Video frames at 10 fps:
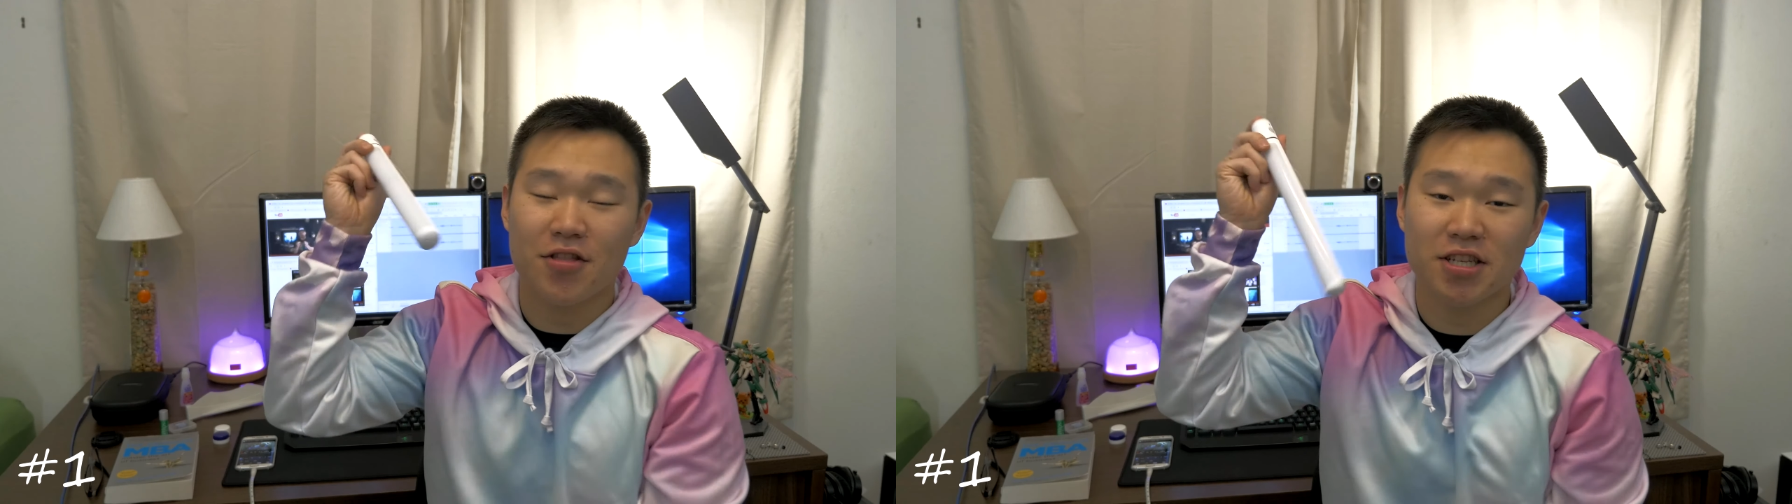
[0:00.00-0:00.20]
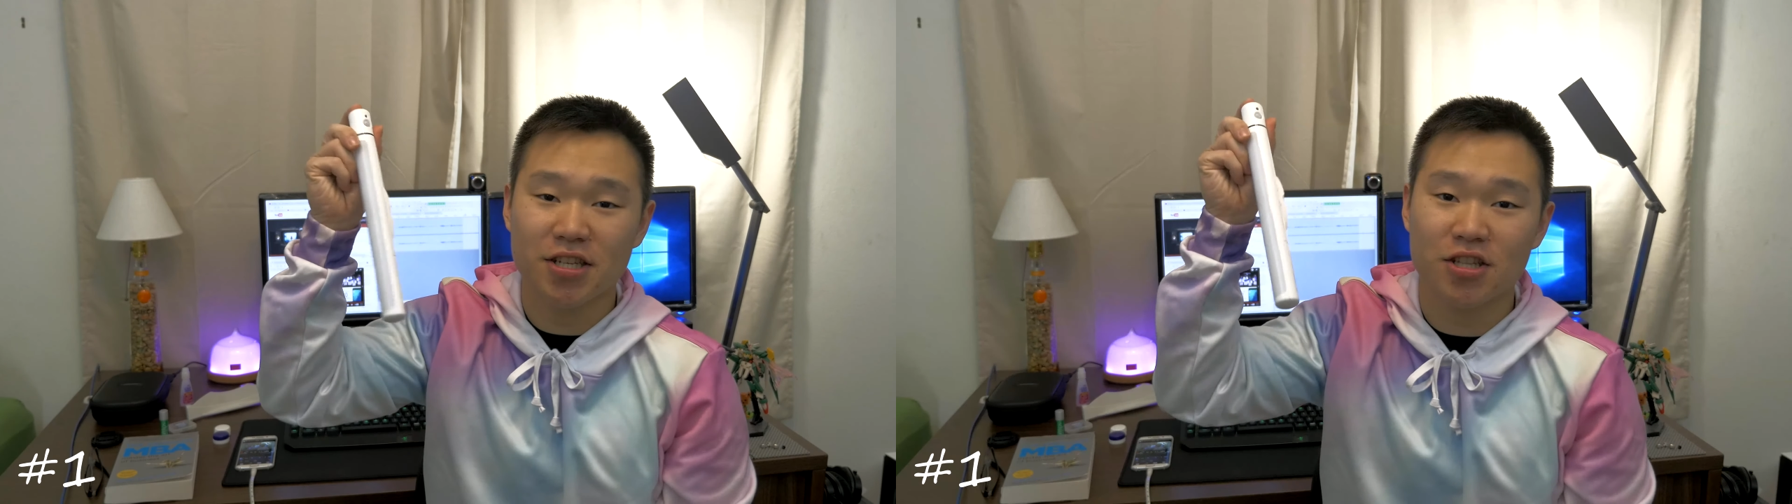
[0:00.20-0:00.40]

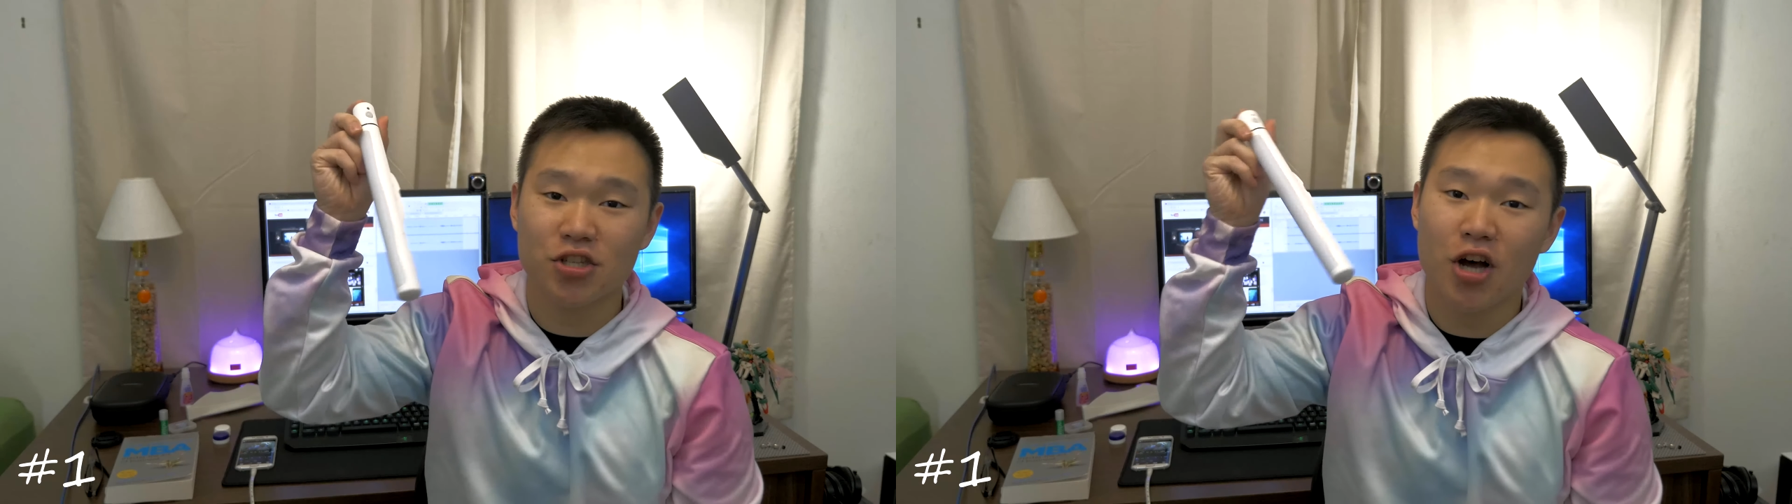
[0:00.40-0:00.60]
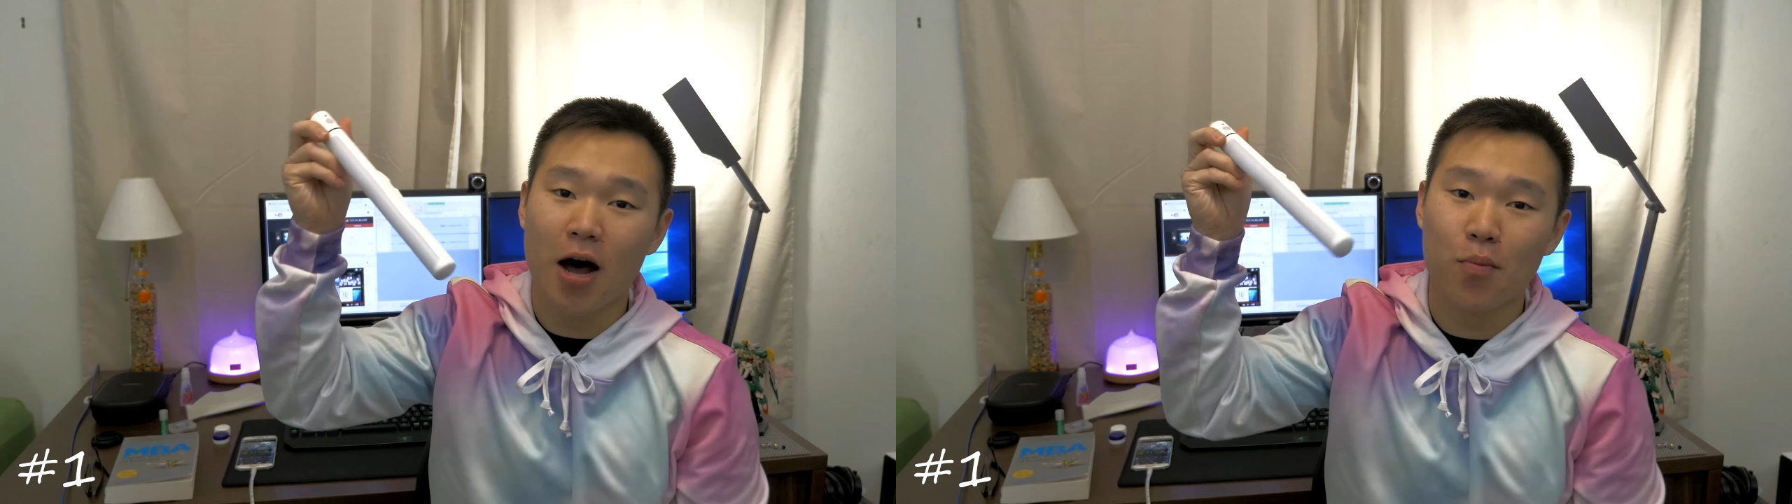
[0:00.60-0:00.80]
This is the
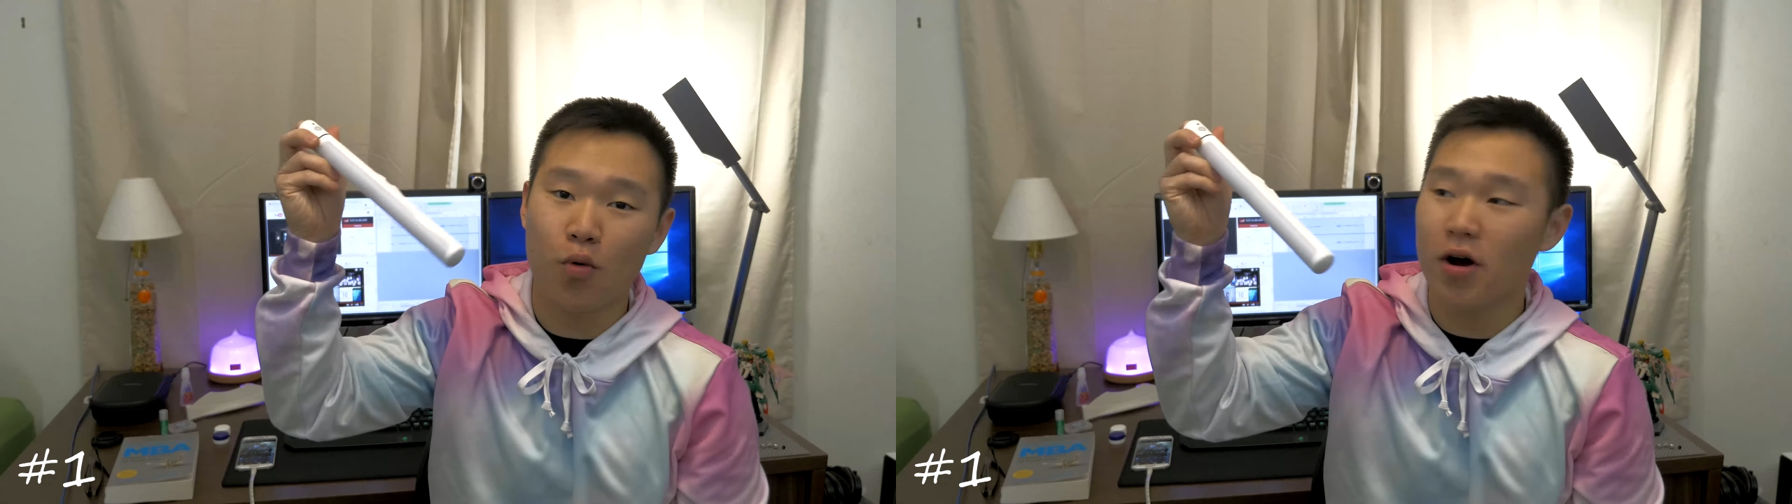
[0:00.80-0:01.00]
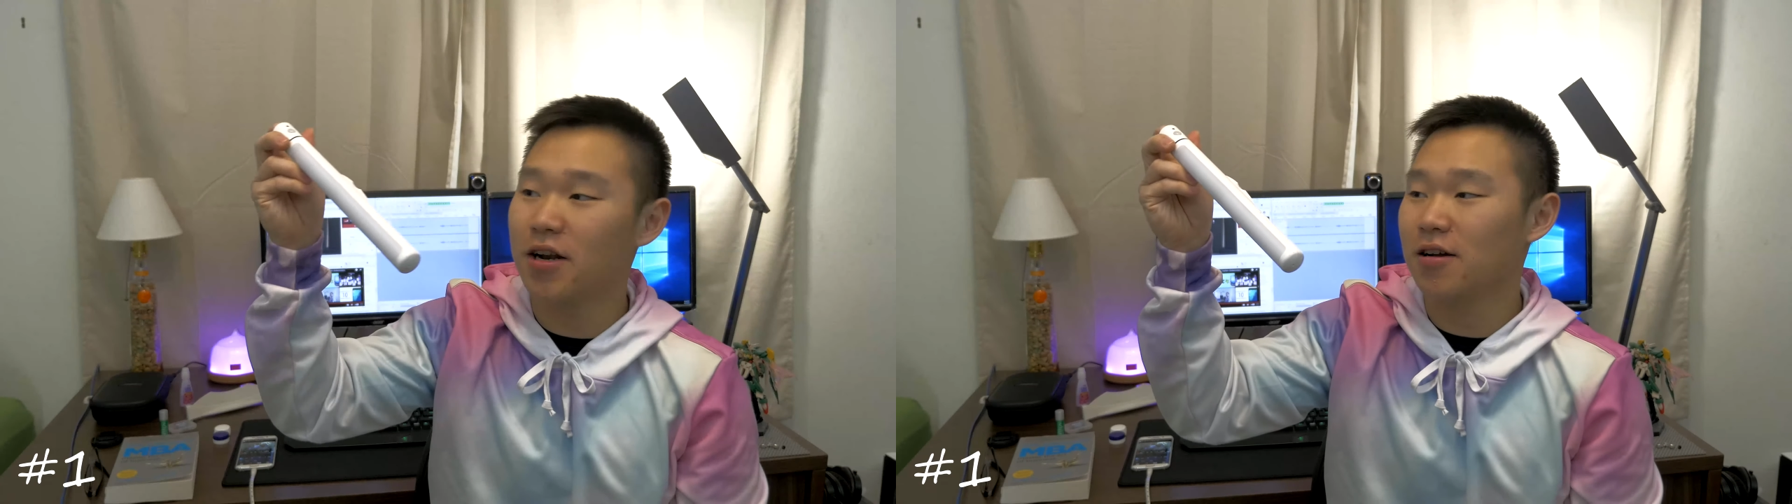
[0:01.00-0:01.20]
top
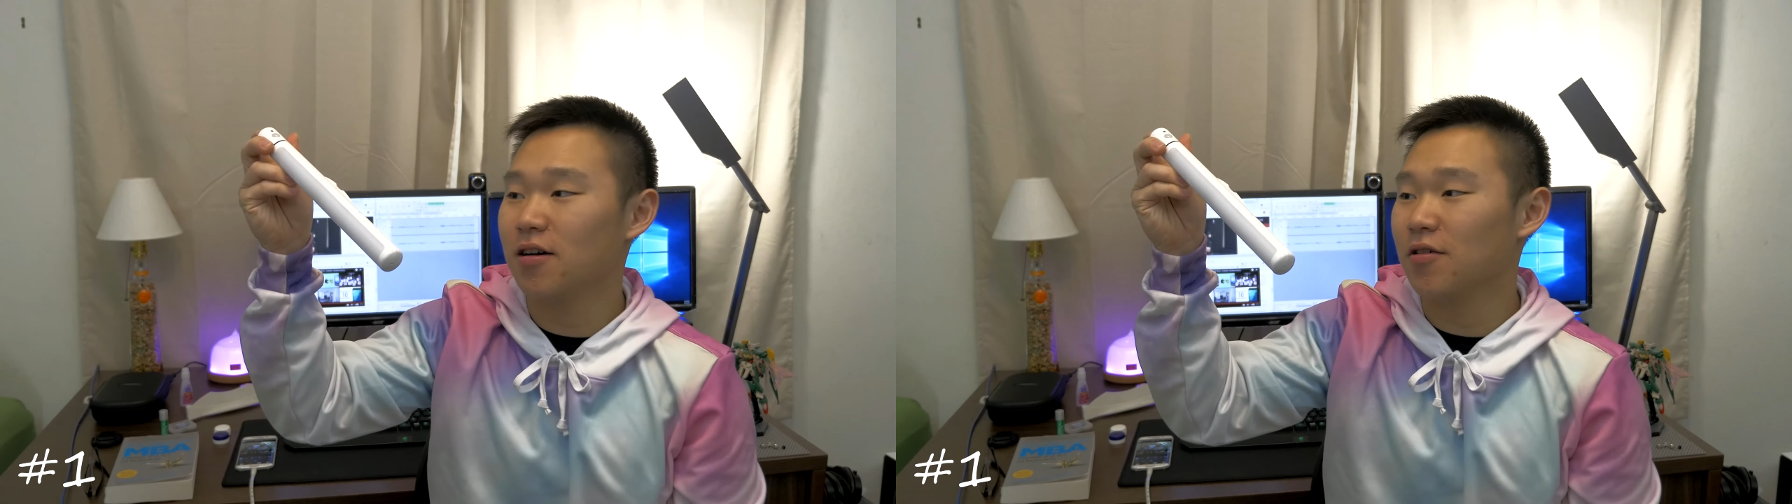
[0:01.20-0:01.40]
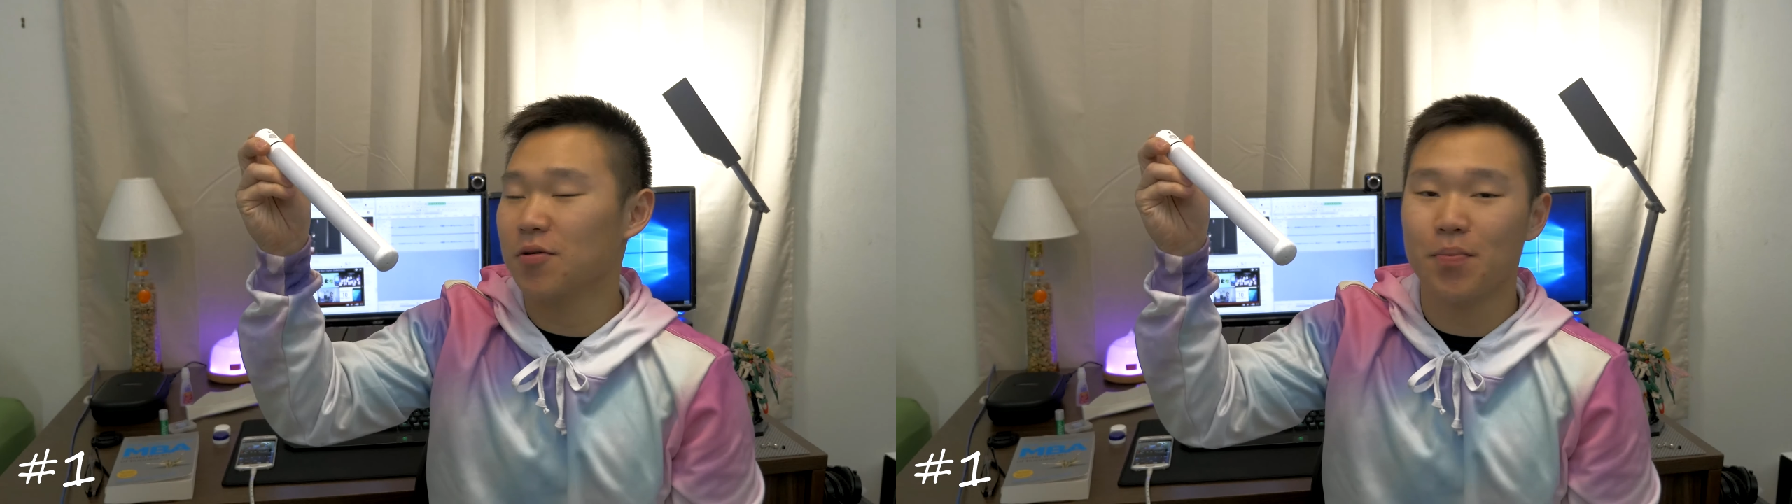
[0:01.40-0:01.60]
one
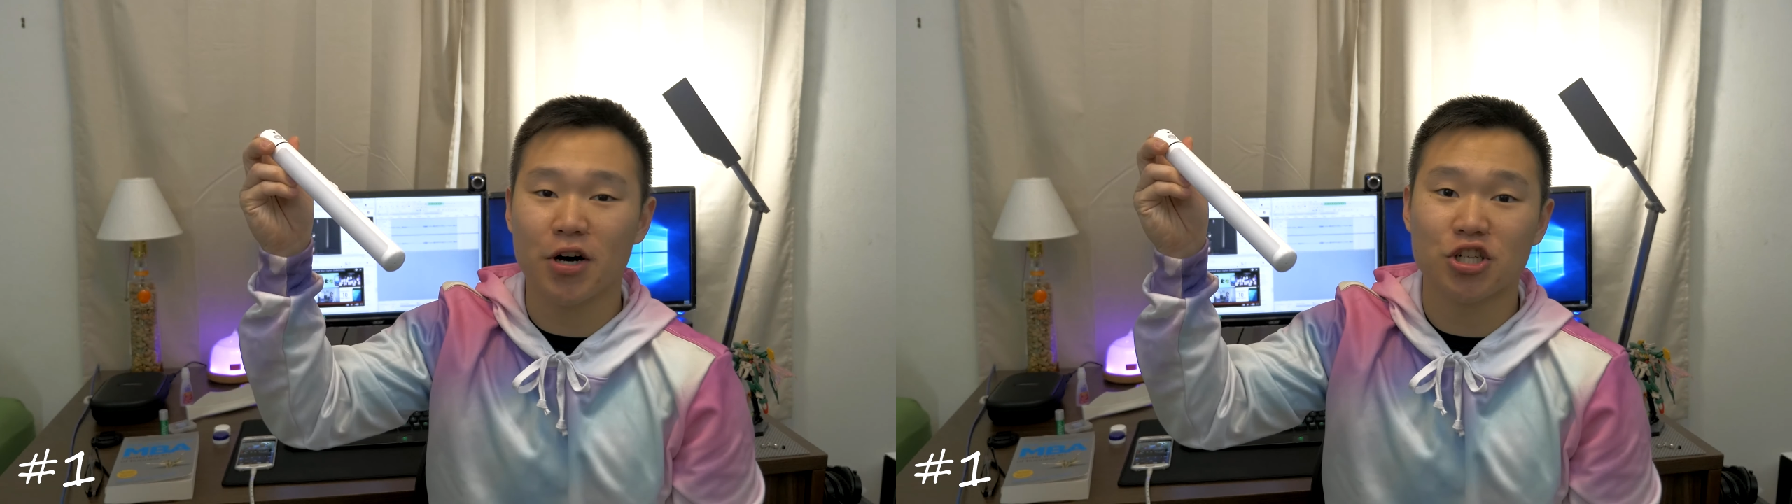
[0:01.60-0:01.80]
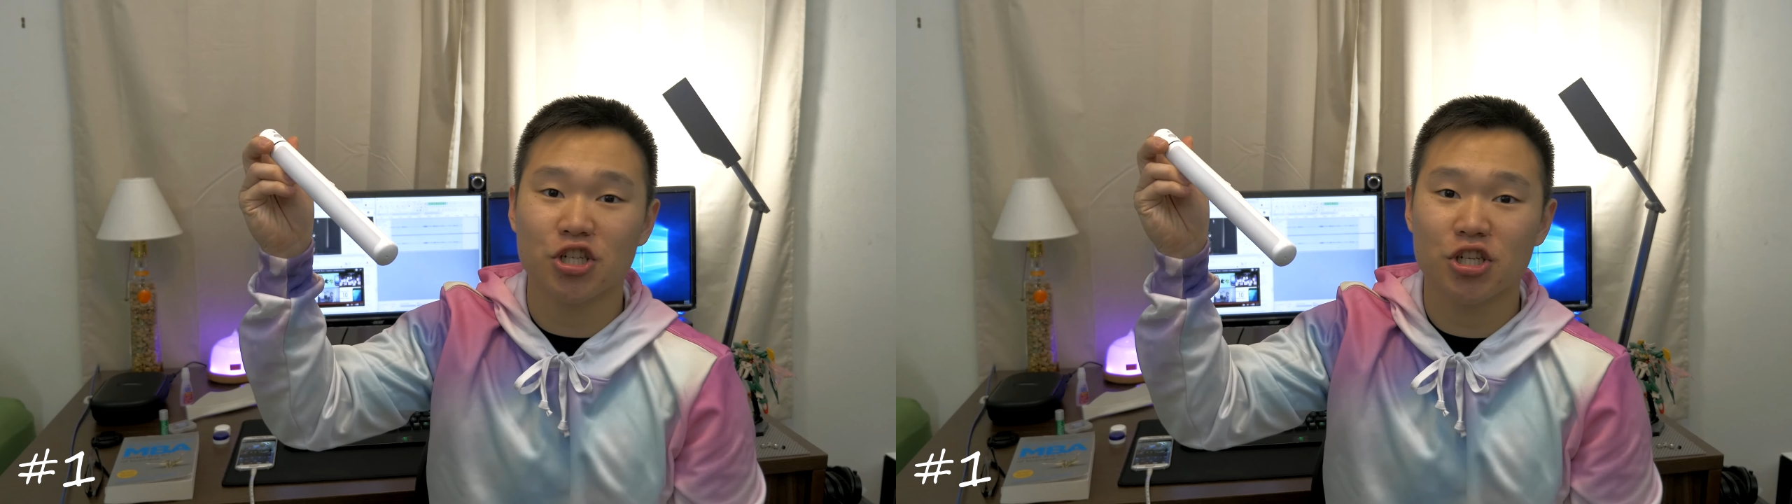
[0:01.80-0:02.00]
of the
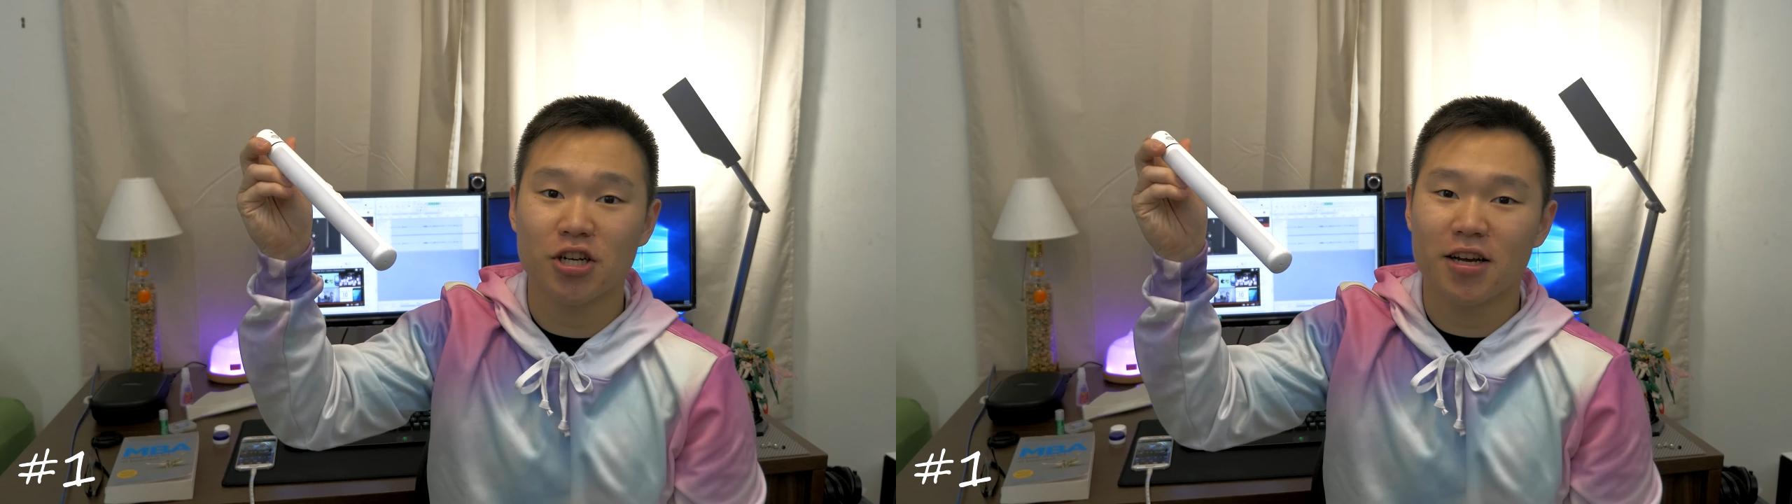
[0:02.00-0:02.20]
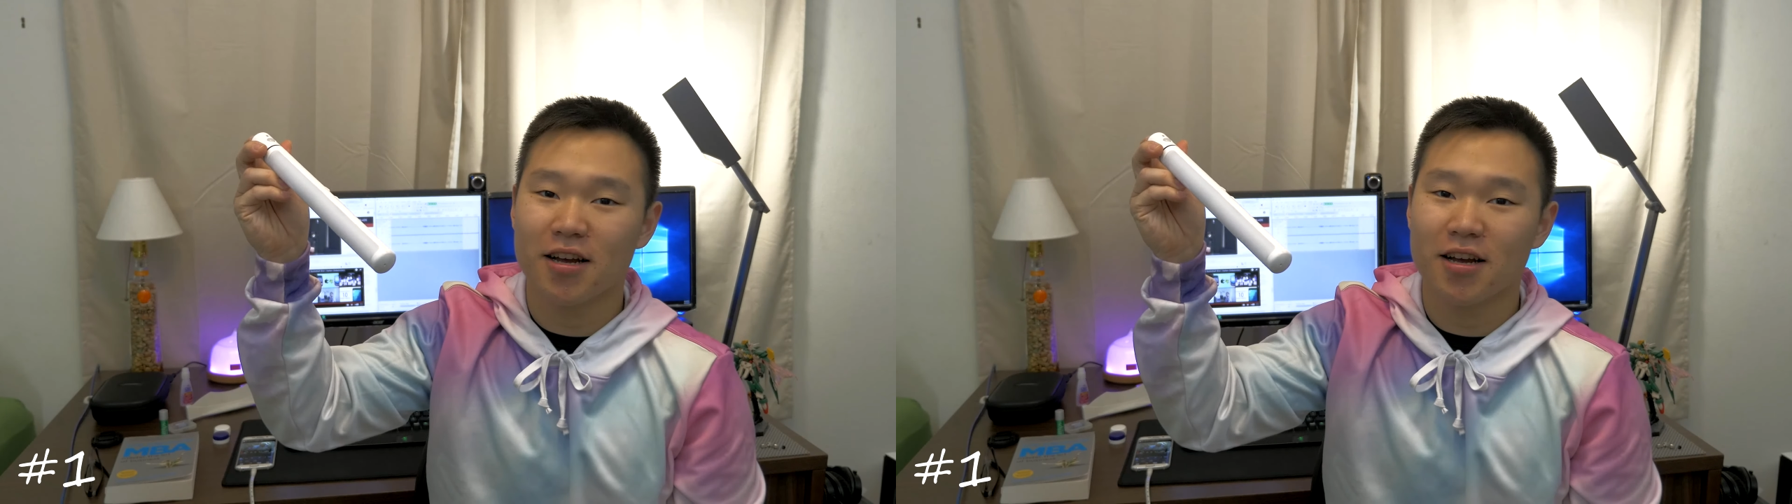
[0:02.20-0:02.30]
bunch.